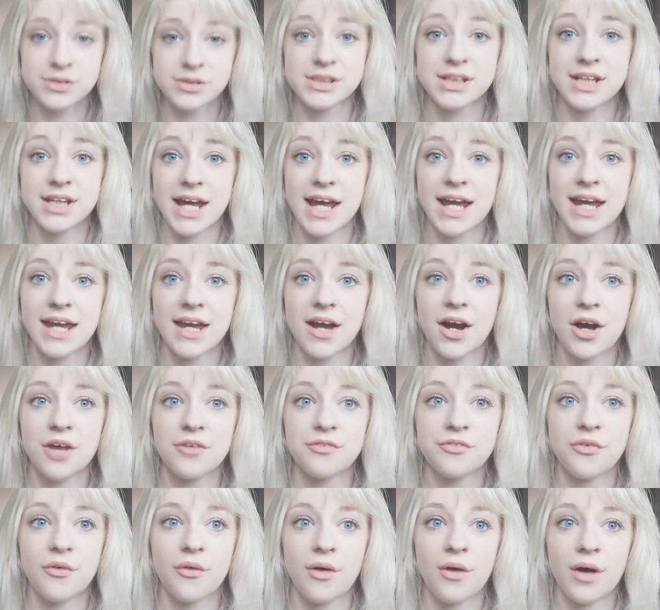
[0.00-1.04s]
today I
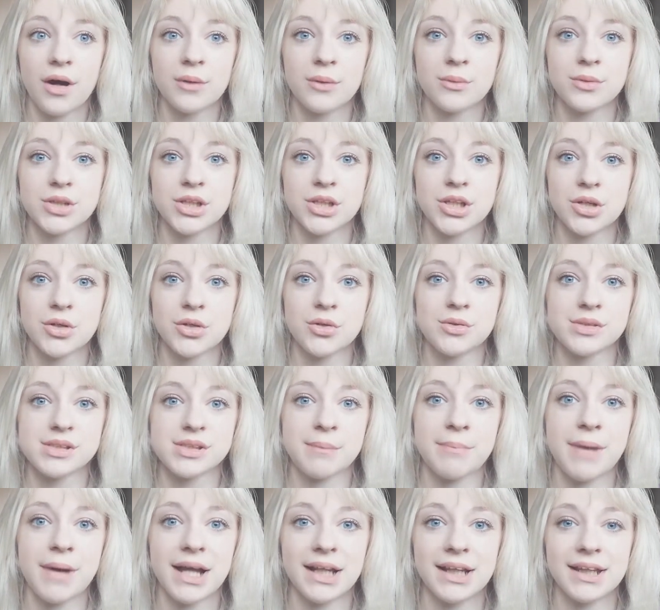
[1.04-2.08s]
thought I would use
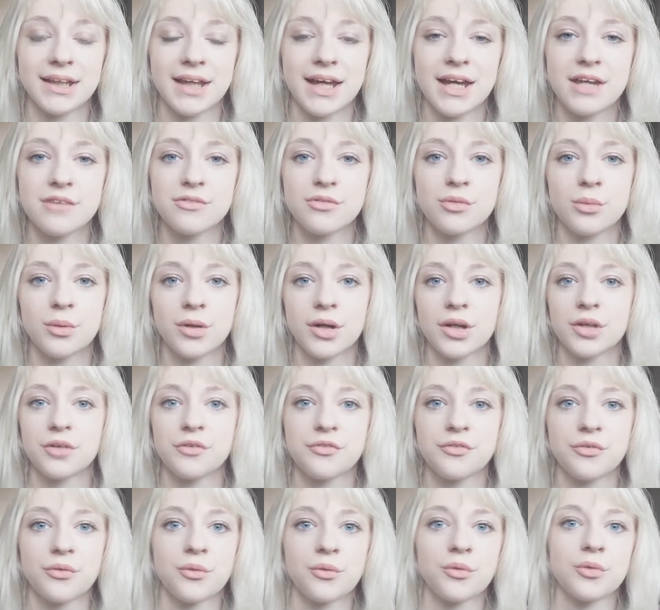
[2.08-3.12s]
a palette that everyone can
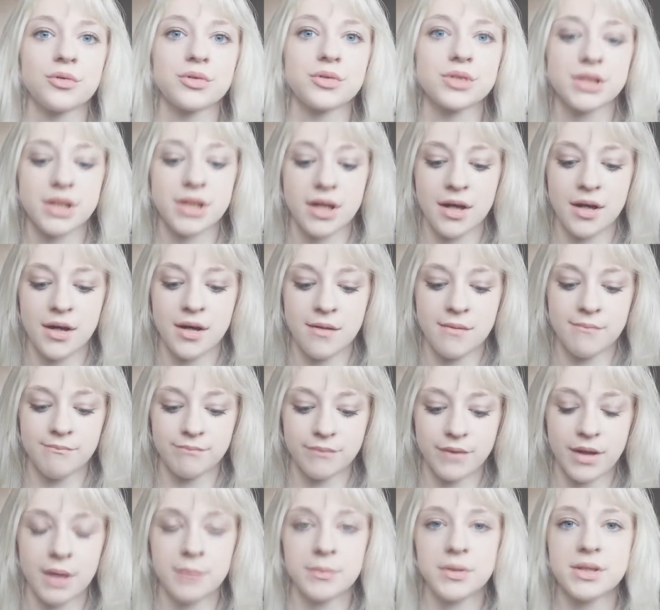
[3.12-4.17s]
afford.
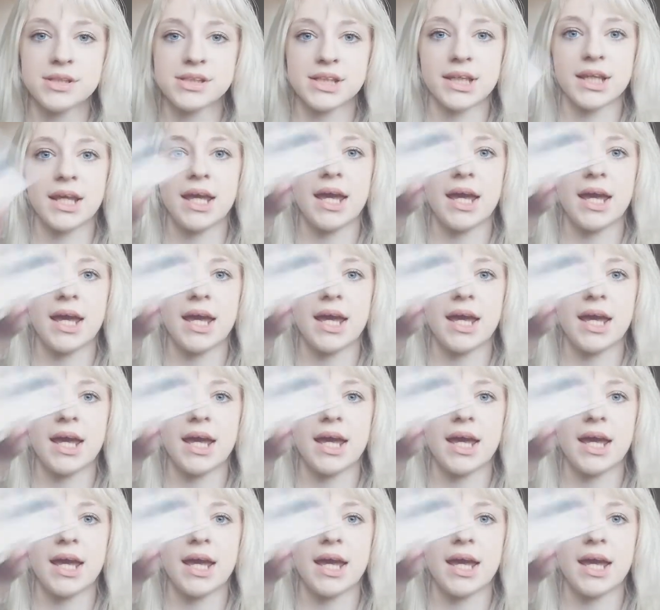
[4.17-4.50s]
I'm using